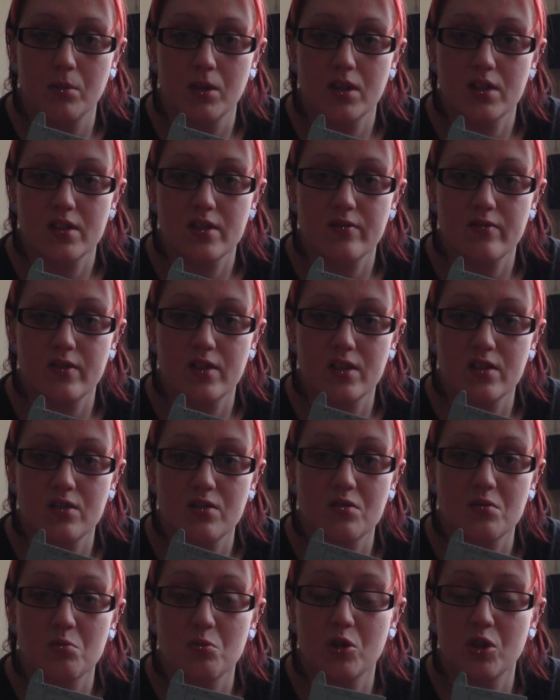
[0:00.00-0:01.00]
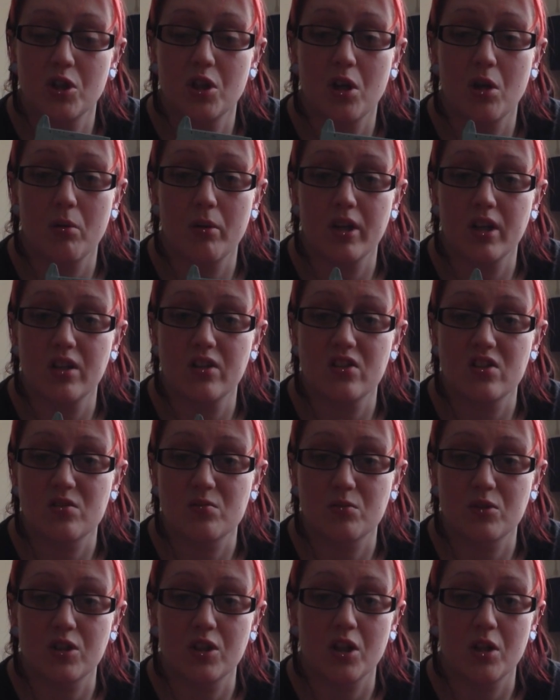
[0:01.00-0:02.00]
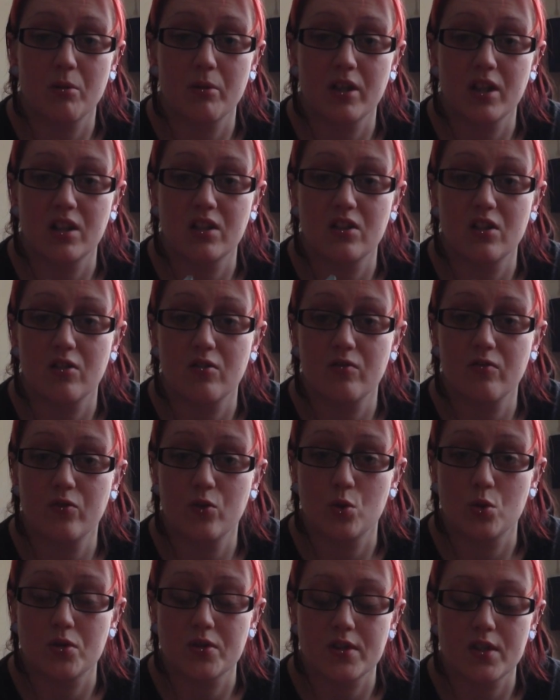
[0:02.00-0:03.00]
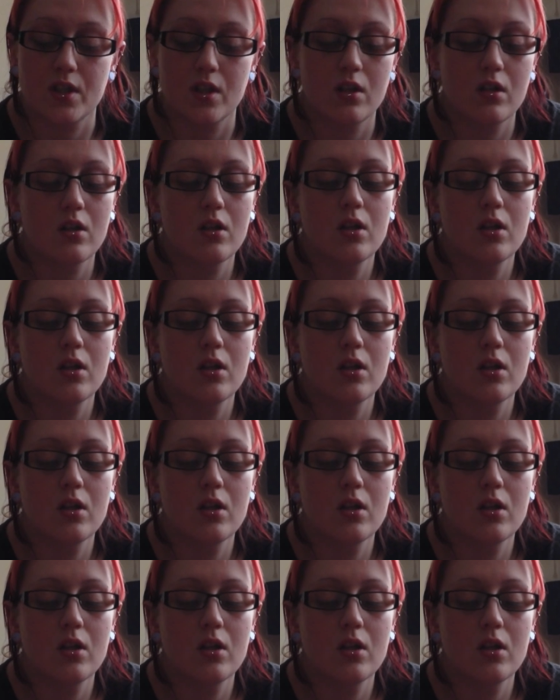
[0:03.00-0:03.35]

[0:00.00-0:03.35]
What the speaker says: because if it doesn't want to go in, it doesn't want to go in, don't force it.